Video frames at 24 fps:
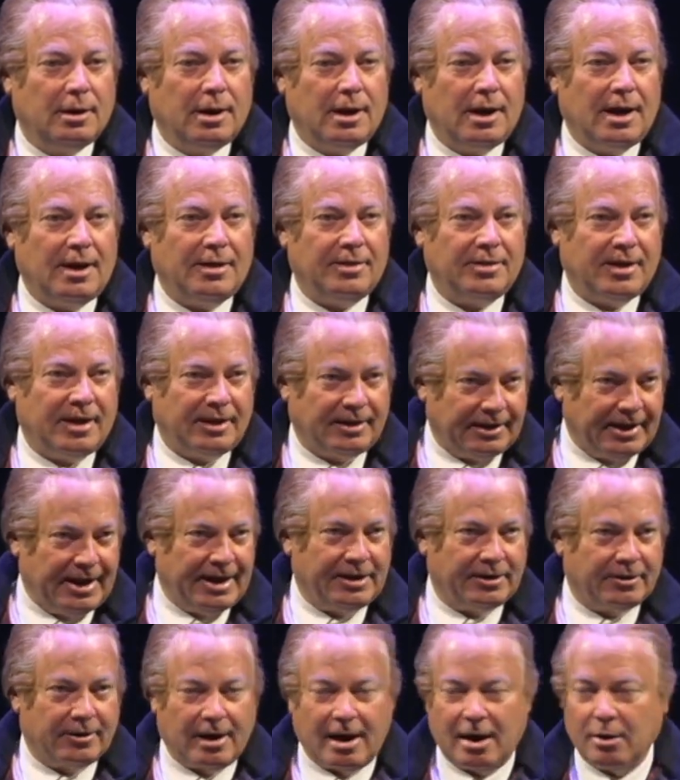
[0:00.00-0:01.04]
And then
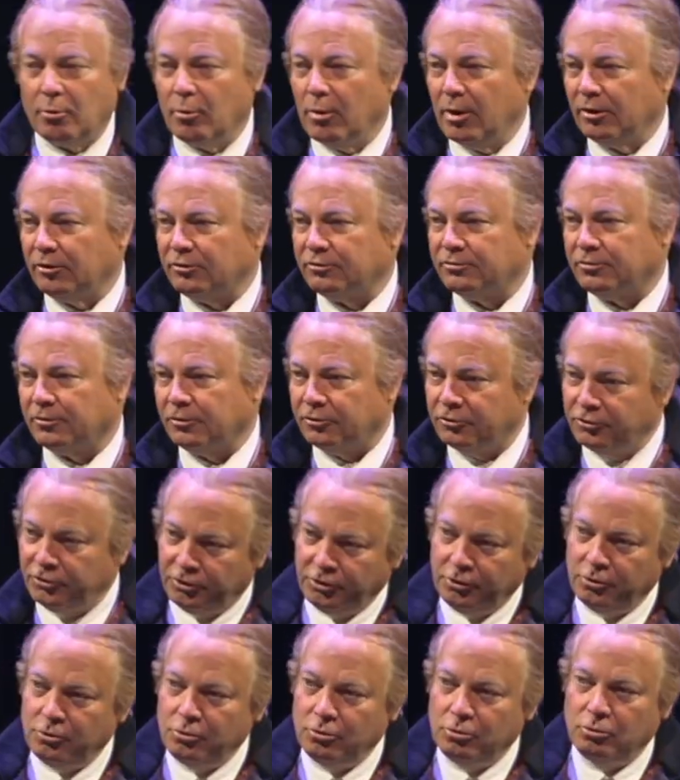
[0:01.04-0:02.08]
later I was for
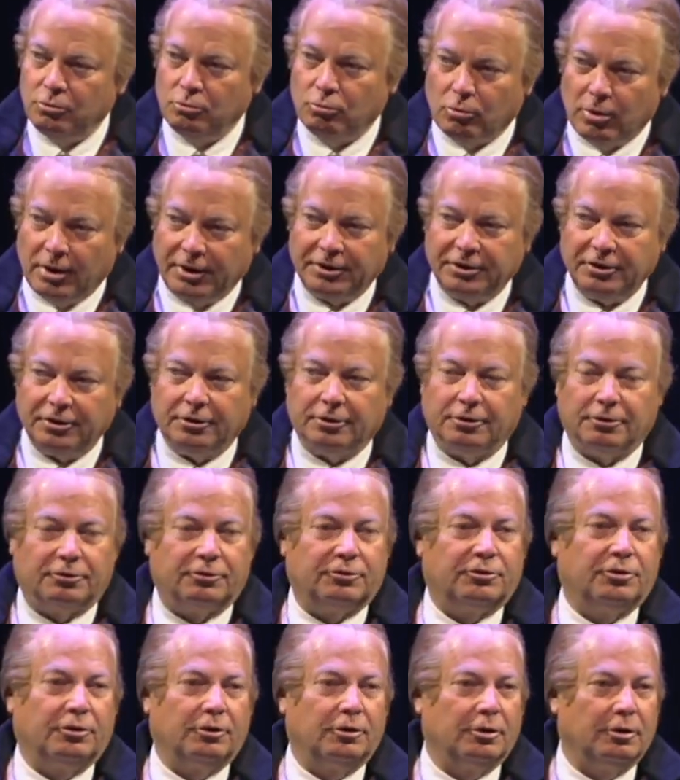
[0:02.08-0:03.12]
two 1-year
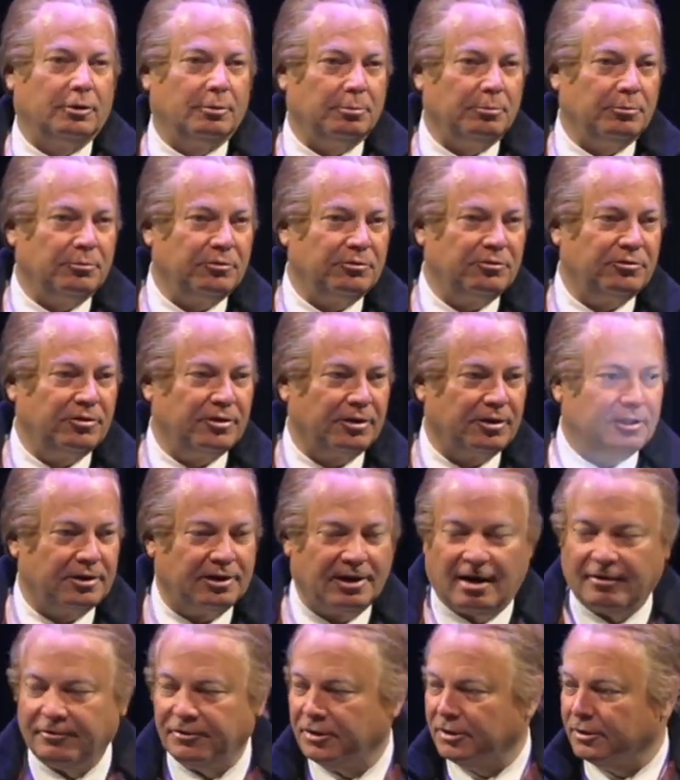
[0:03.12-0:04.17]
terms the
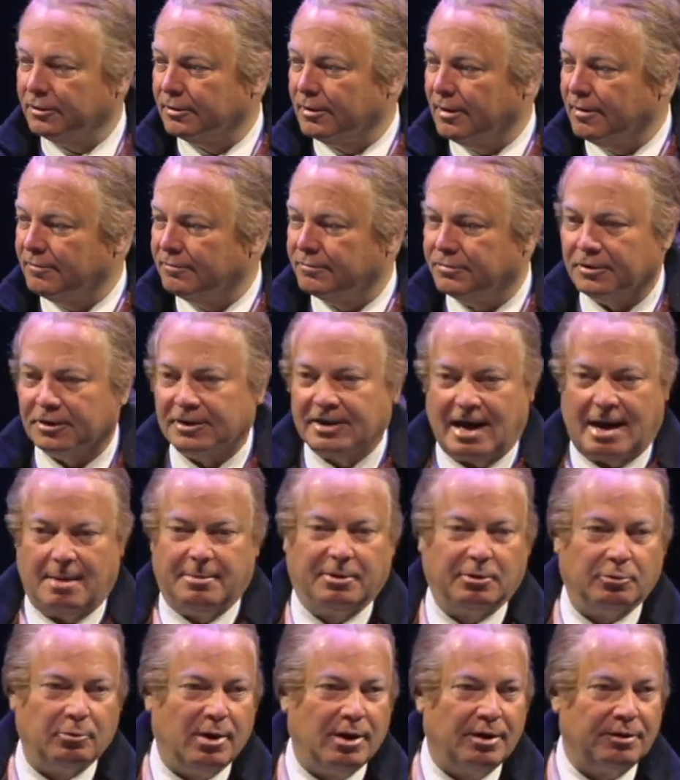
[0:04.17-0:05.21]
governor of the
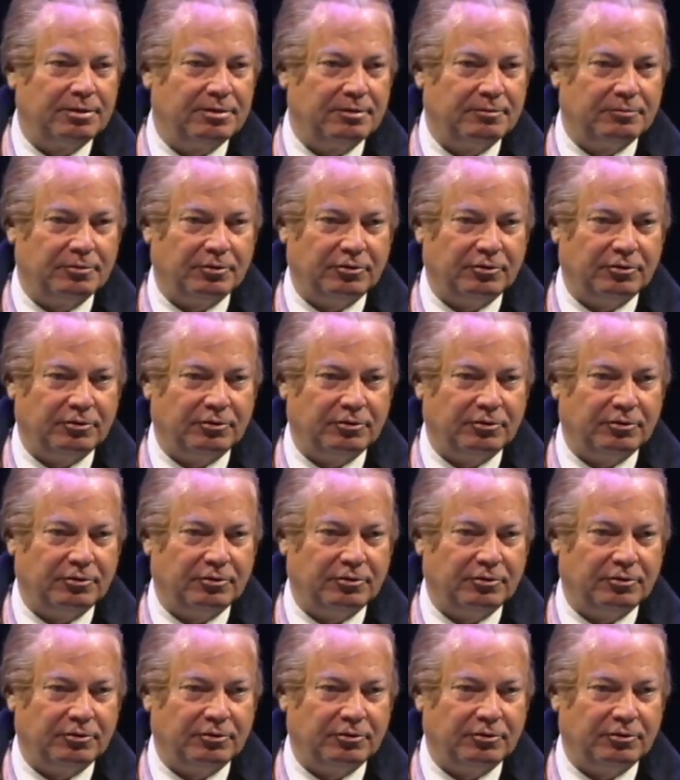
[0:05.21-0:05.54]
Commonwealth of